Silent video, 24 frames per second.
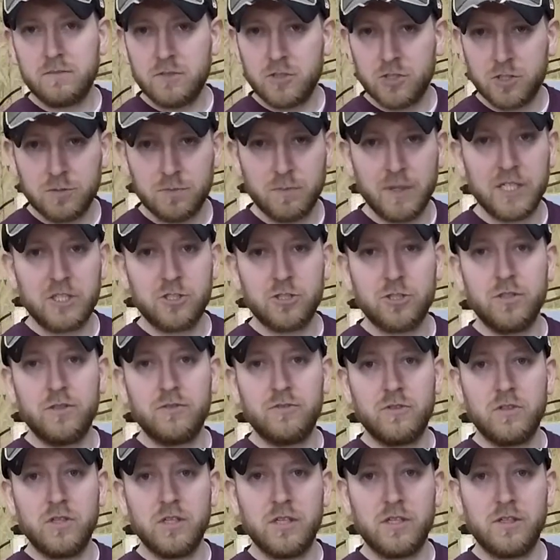just make sure
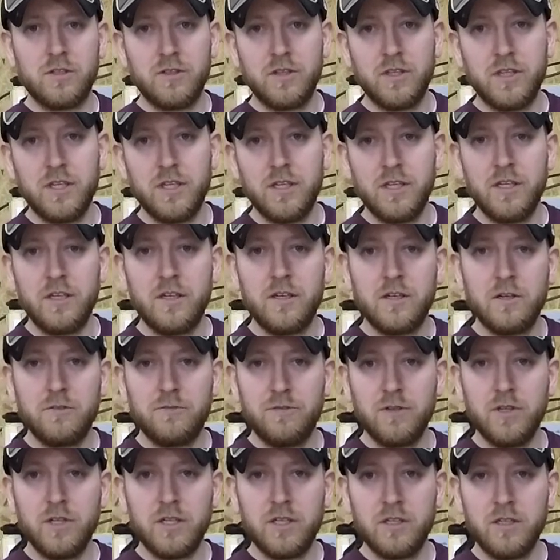you've clicked the
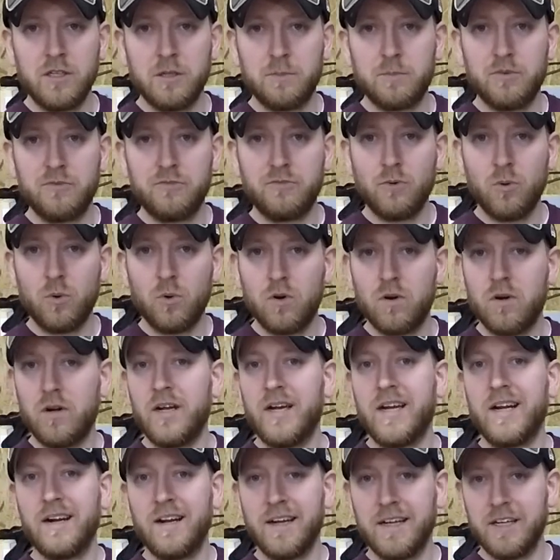affiliate link before,
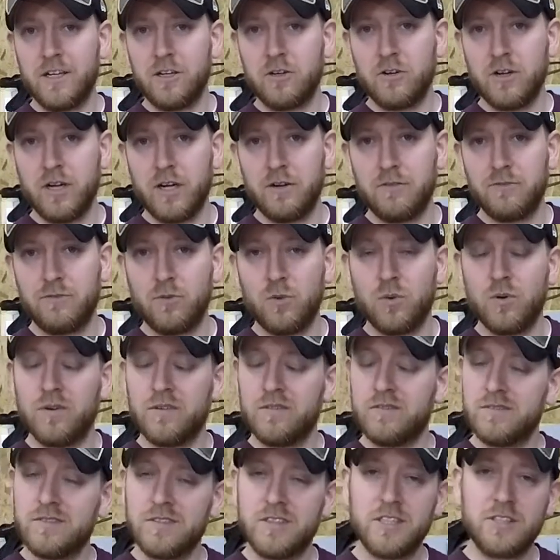and I get credit for it.
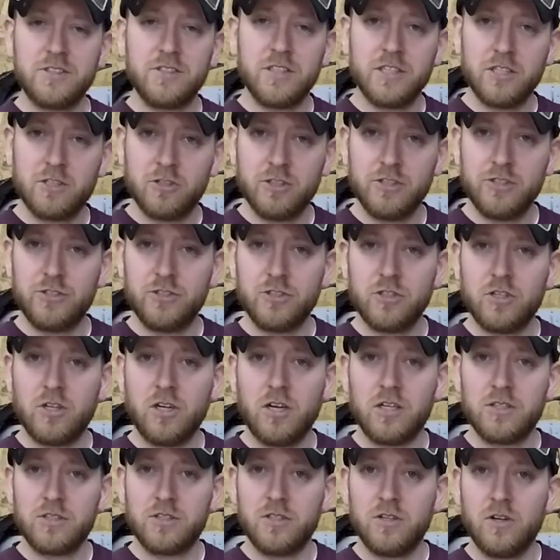Doesn't increase your
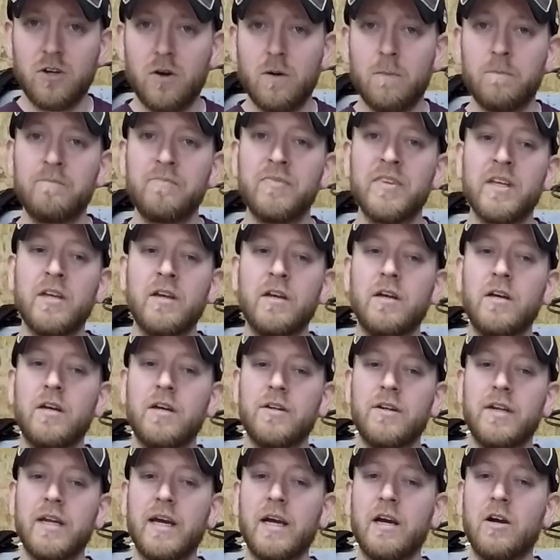cost at all.
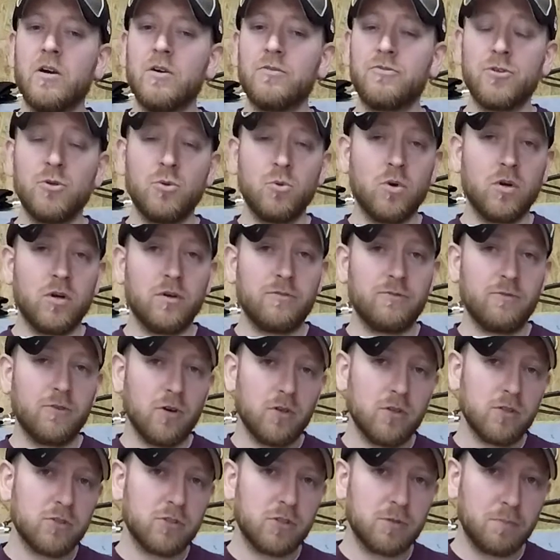Now if you want to
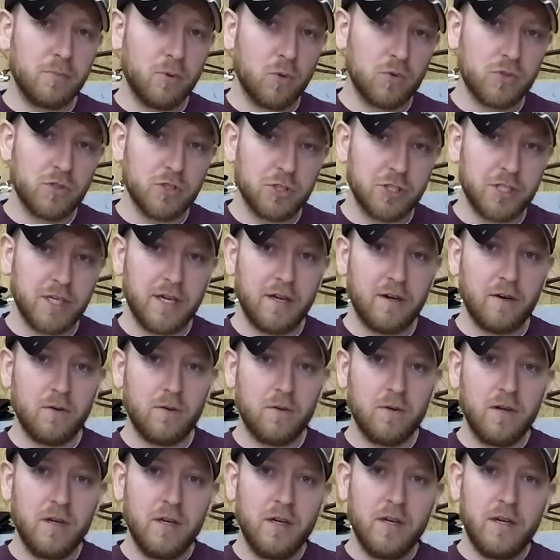further support the
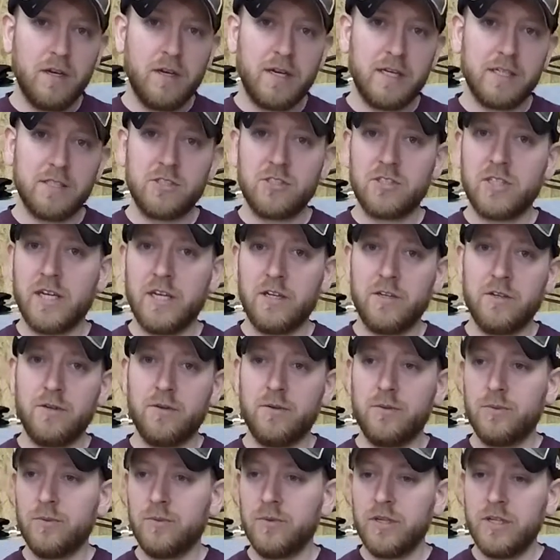channel and say
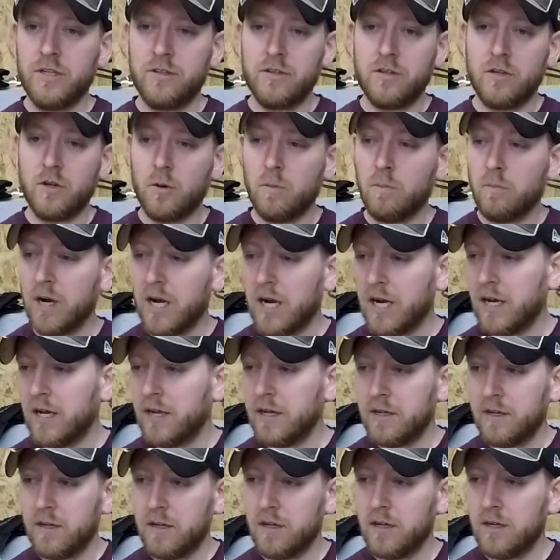you need to go
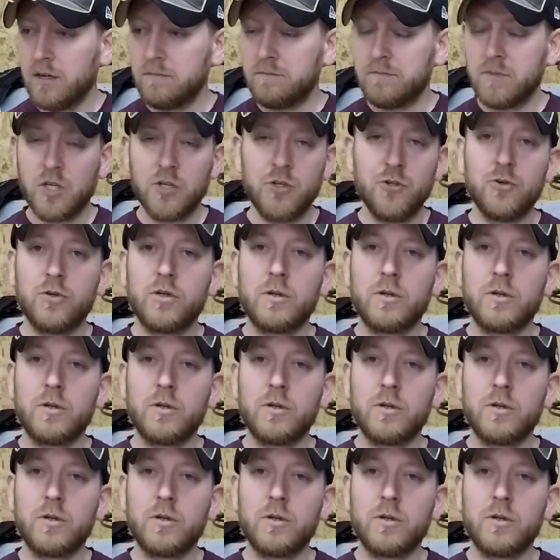buy uh, a new